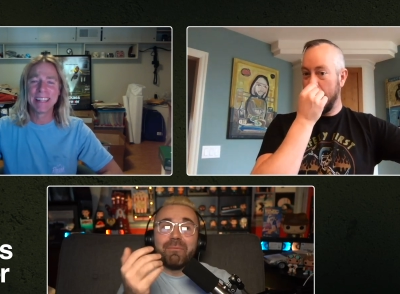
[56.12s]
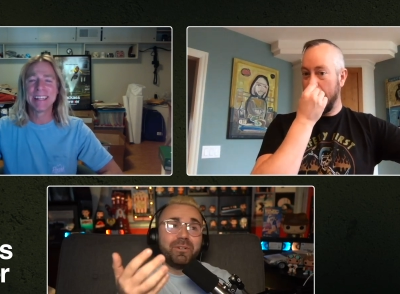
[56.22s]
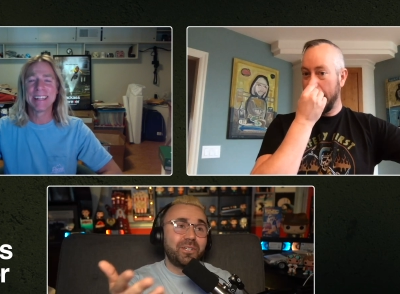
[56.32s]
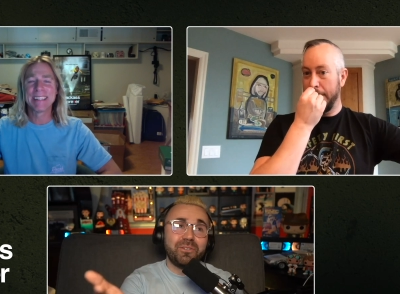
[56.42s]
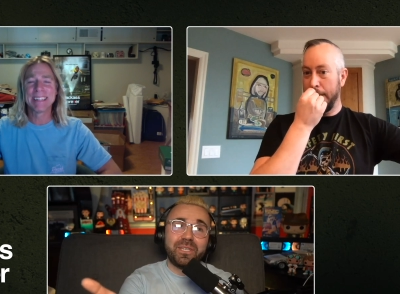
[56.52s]
Speaker 1: I
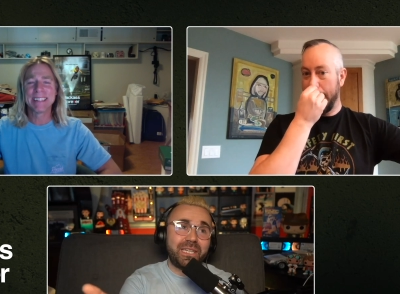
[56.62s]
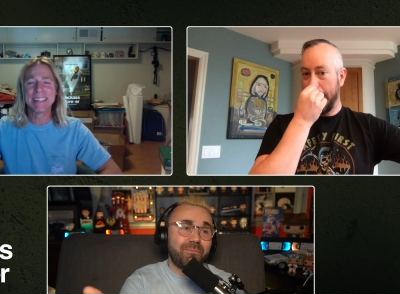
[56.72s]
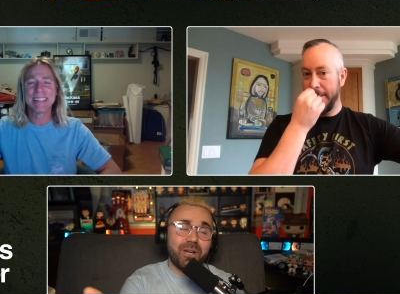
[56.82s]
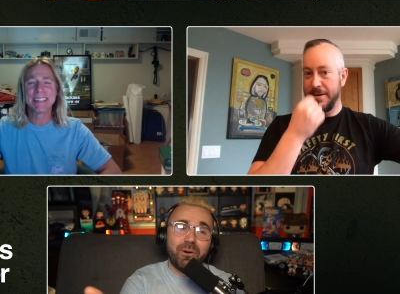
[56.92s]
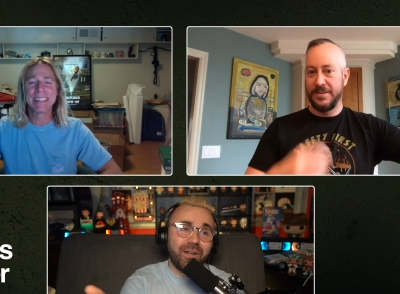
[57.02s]
mean, look, you can
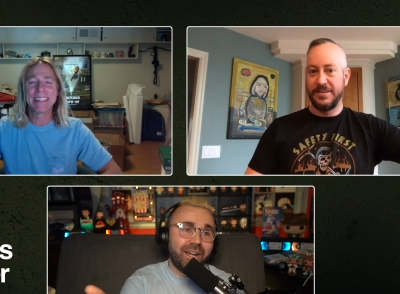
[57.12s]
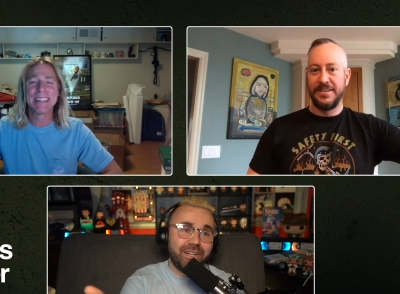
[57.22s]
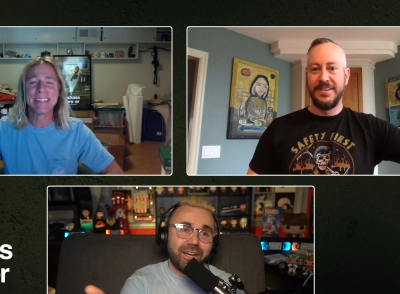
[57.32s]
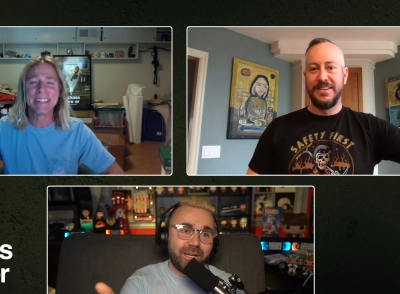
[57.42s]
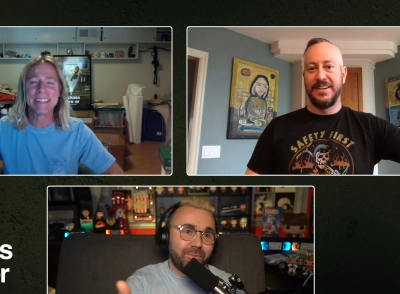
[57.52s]
keep going
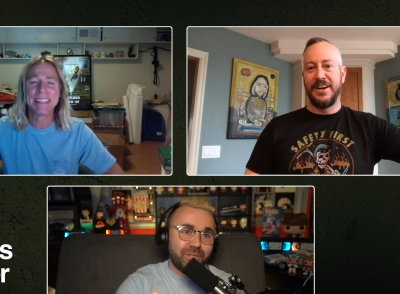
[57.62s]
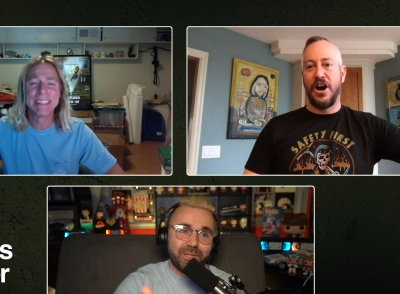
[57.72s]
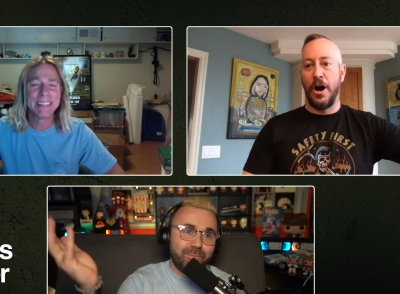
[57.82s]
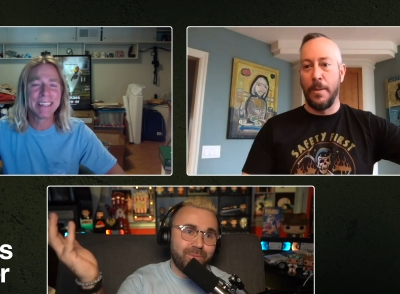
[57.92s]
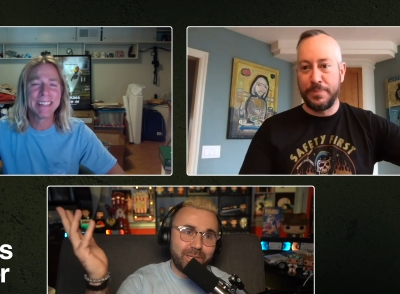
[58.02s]
on and on. I'm
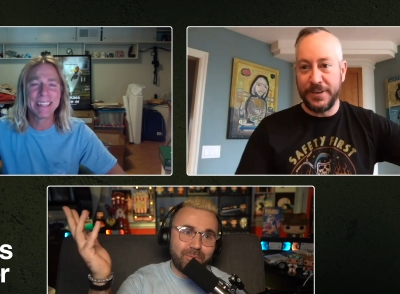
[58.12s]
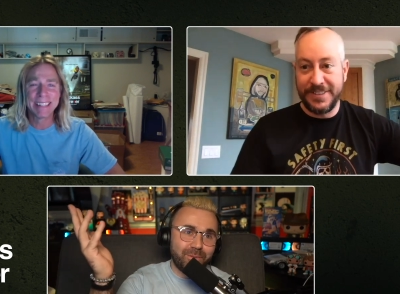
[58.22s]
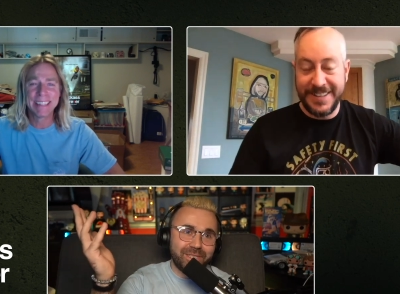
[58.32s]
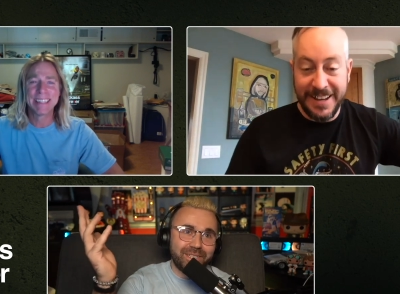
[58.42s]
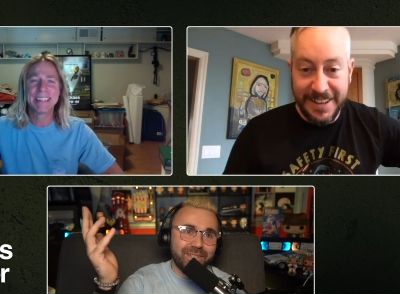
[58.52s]
sure you got hump, plenty
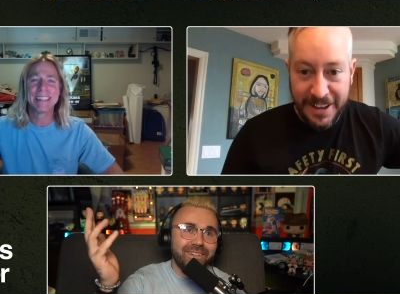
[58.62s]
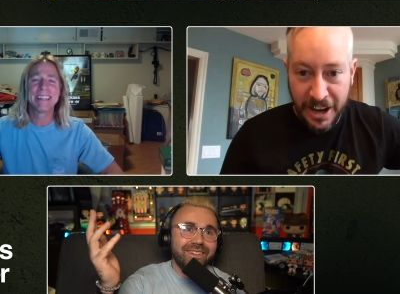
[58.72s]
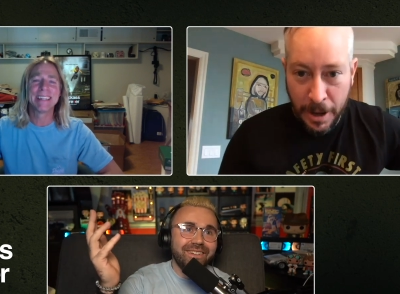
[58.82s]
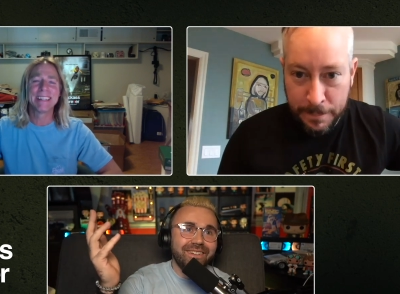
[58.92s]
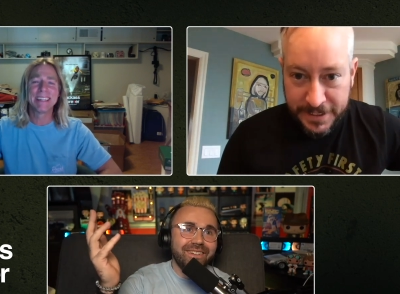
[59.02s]
more
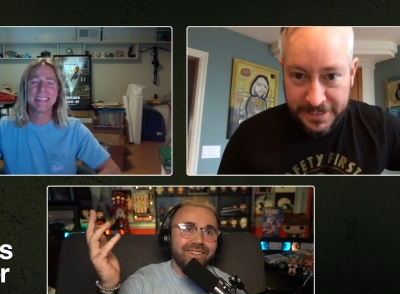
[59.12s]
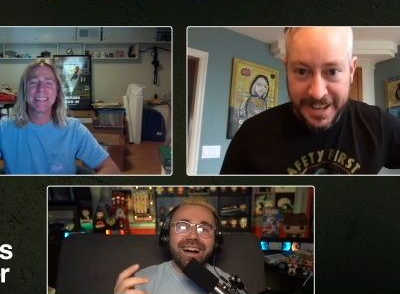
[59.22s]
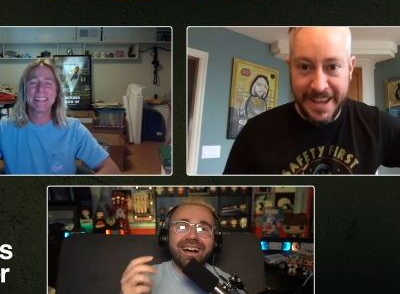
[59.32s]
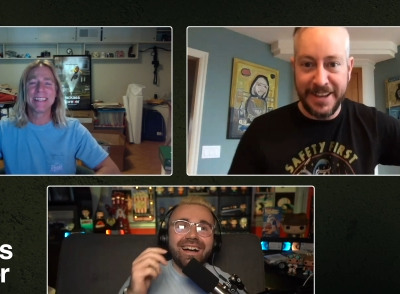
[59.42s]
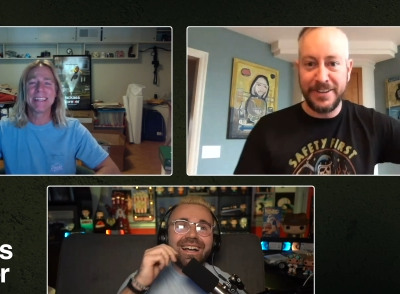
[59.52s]
material.
Speaker 2: Hump
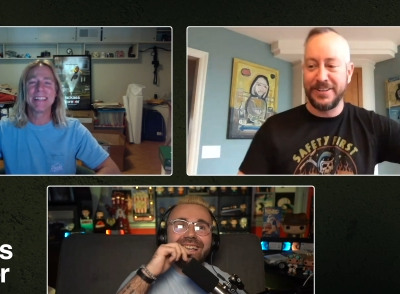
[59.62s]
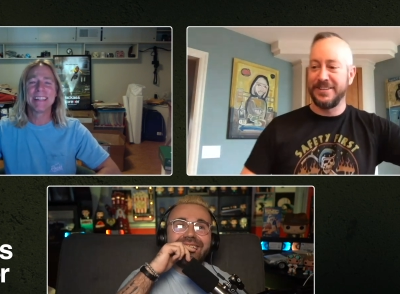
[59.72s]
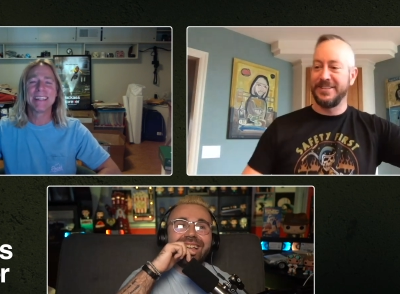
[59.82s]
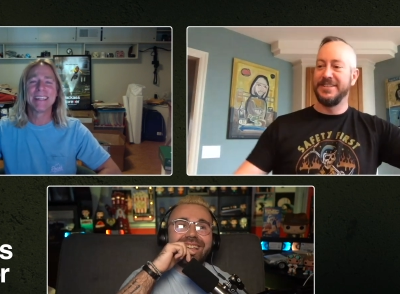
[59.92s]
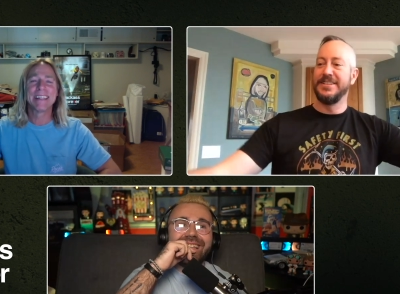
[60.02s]
day.
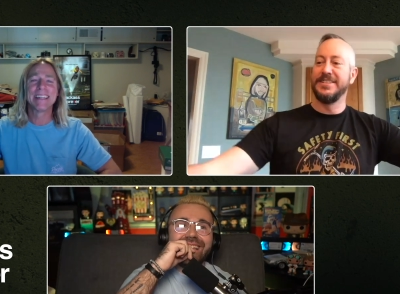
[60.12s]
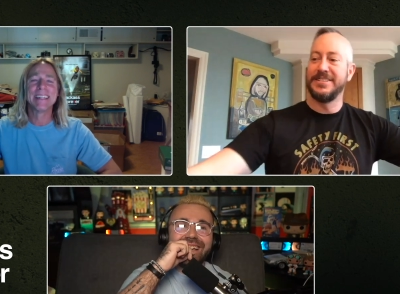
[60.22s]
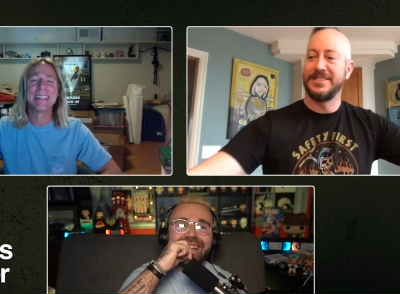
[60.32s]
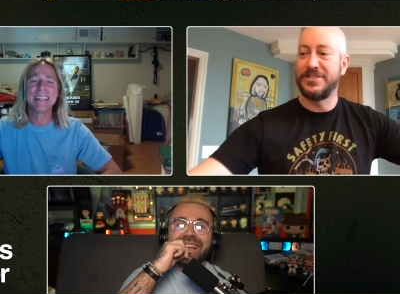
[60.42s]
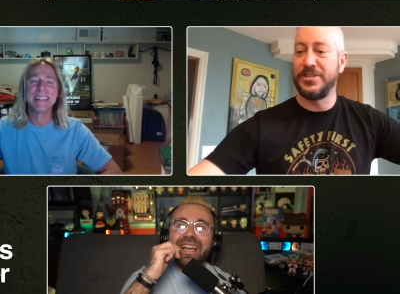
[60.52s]

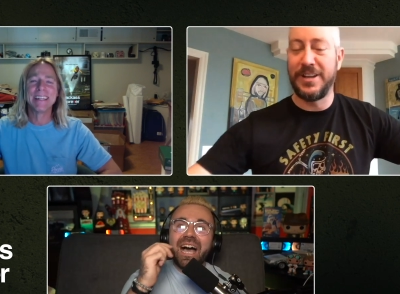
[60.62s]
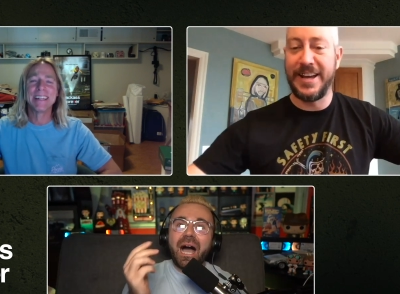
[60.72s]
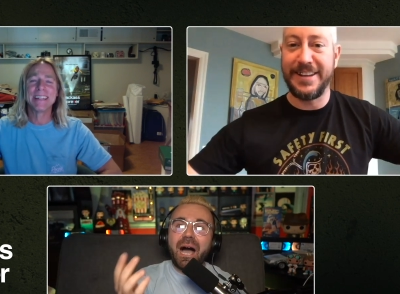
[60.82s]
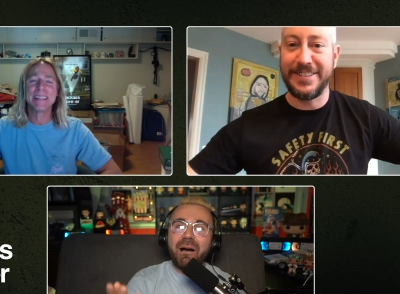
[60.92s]
Speaker 1: Late,